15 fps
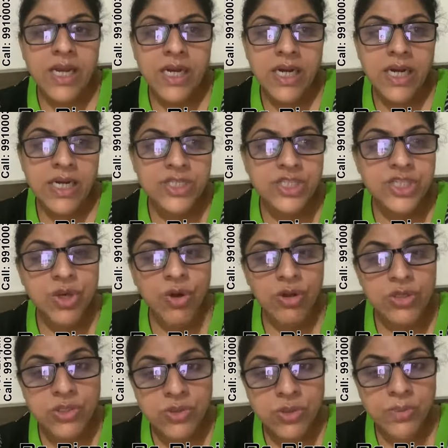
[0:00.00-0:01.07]
Uh, she
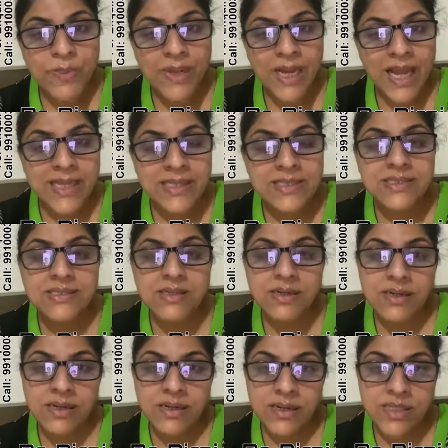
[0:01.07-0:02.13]
also plans
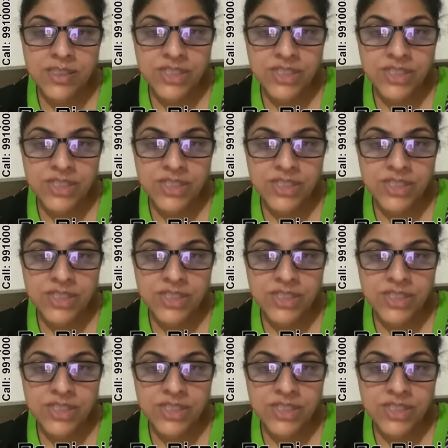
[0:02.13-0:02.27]
uh,